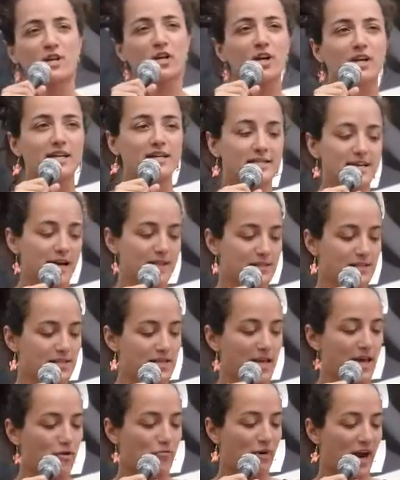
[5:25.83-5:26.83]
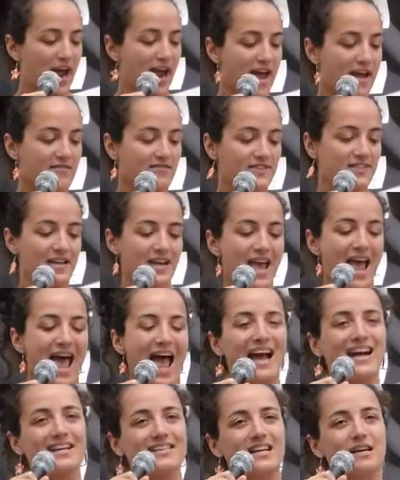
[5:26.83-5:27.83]
purity testing at raves,
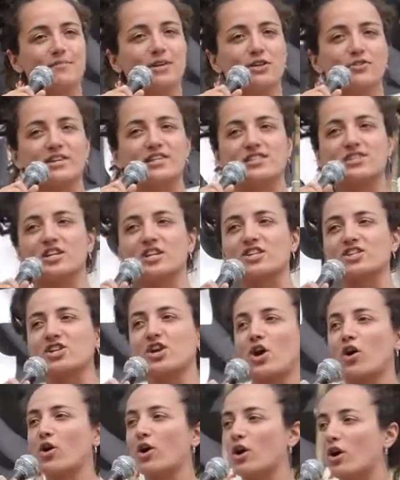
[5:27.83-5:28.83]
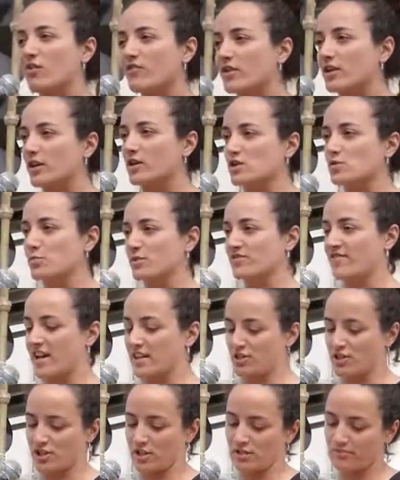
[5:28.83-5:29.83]
academic research, or overdose
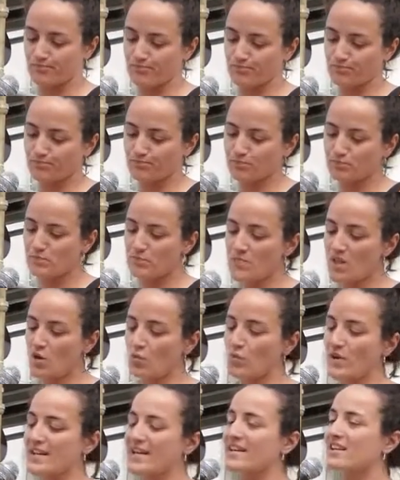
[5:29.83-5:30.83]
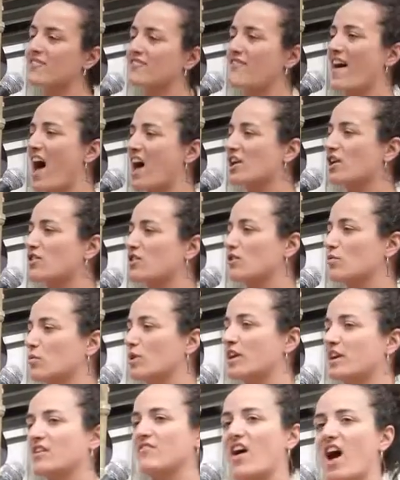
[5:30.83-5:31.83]
prevention. We need to value the
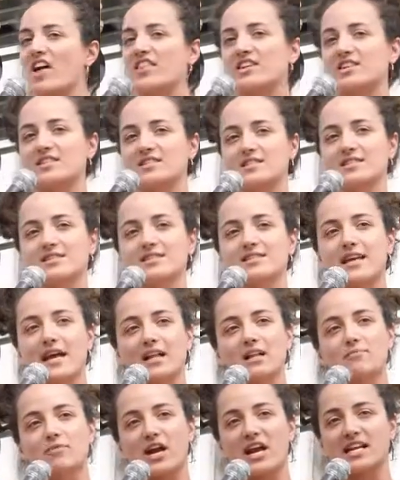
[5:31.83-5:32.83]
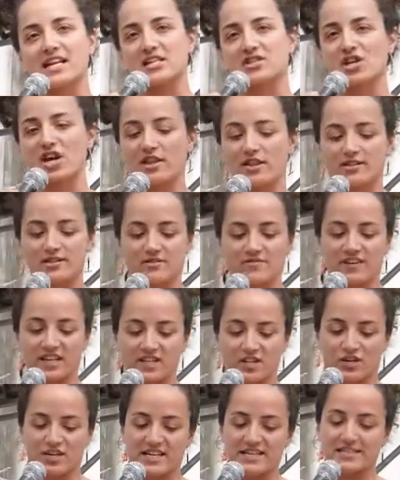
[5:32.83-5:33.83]
work of others and celebrate each other's
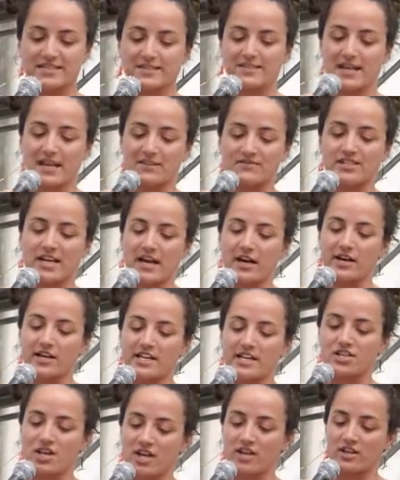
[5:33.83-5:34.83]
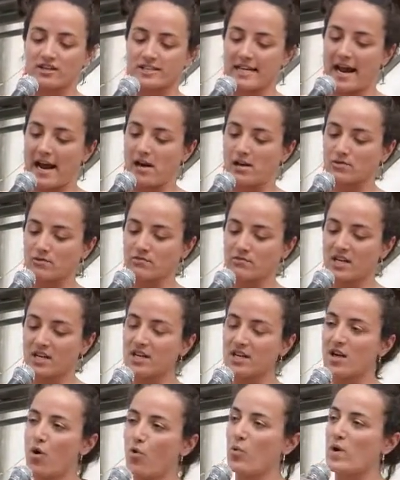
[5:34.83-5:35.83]
victories instead of tearing each other down.
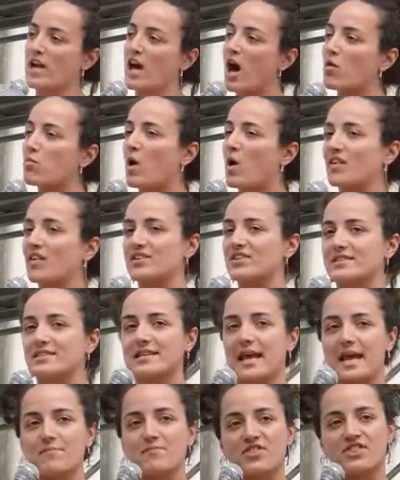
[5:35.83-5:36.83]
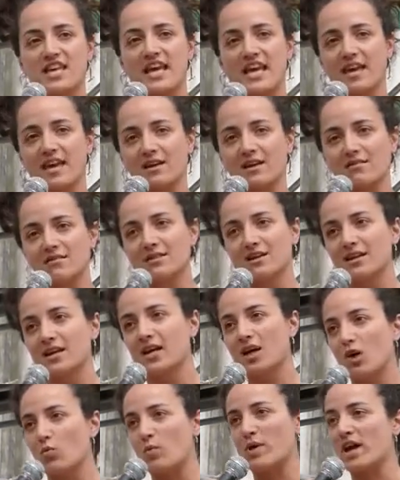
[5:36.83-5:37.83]
We all want the same thing.
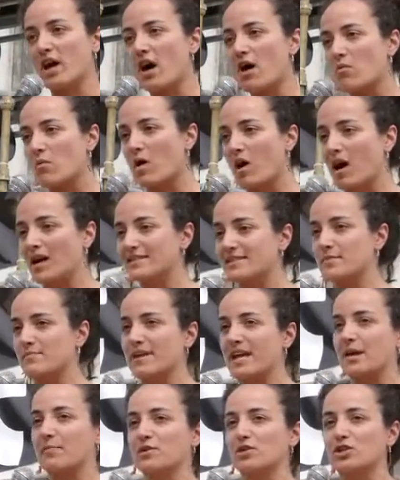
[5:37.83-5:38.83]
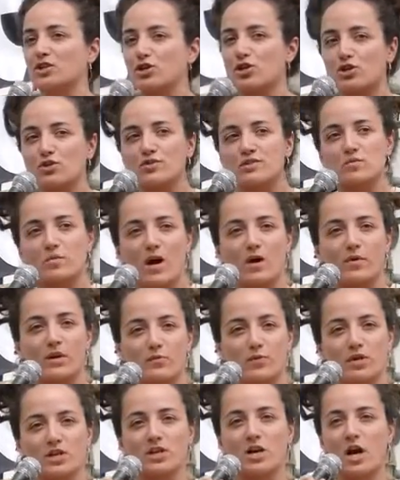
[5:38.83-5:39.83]
We all want to be able to choose what we
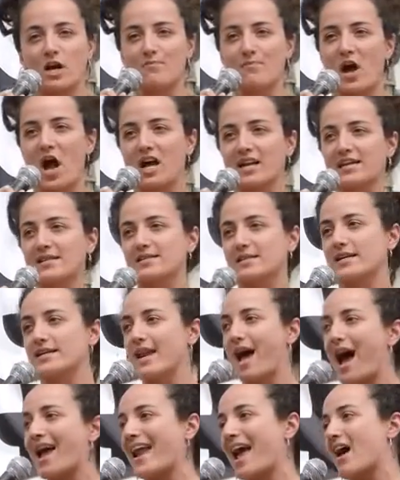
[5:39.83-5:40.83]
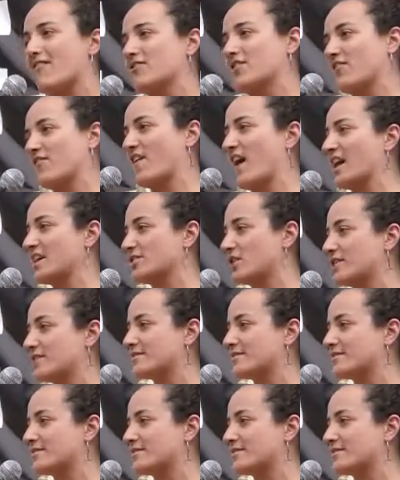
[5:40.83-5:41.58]
put in our bodies and not have it affect our